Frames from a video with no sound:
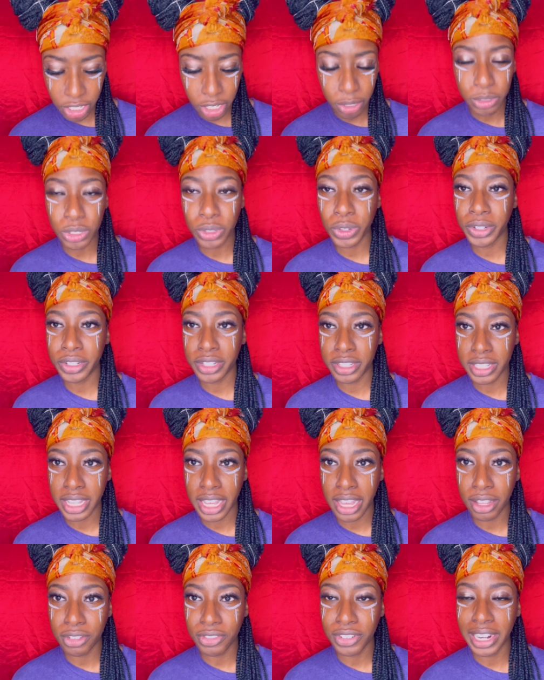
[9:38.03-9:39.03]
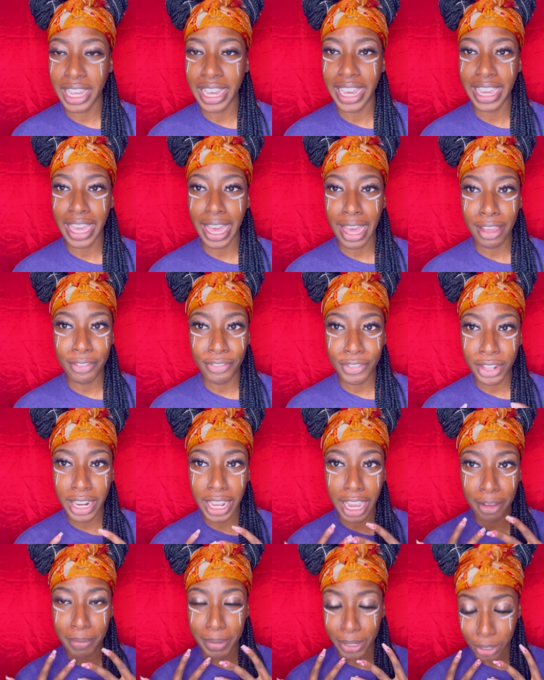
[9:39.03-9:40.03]
Go screw yourself. Like, I feel
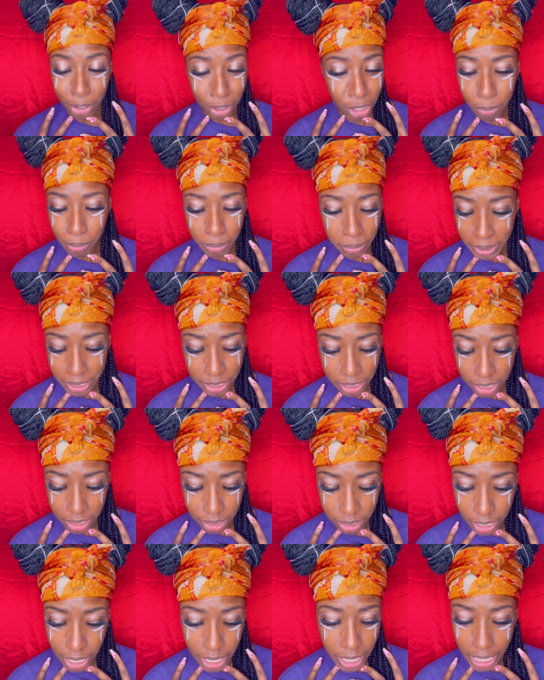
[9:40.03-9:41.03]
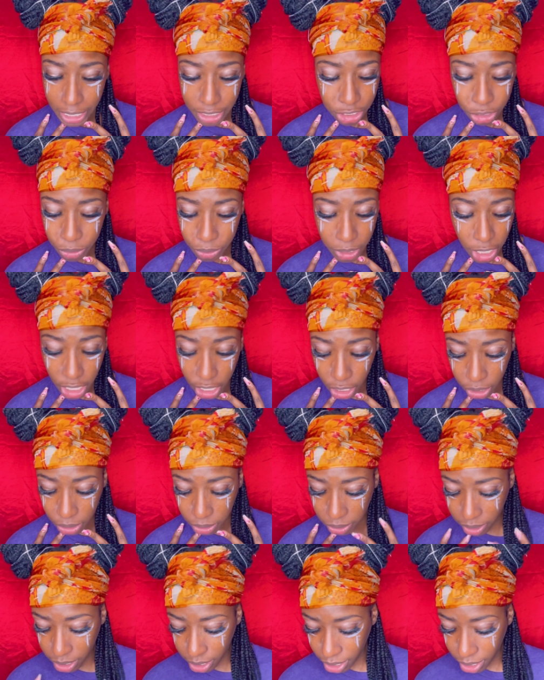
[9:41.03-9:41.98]
like I've been complimented. I don't know,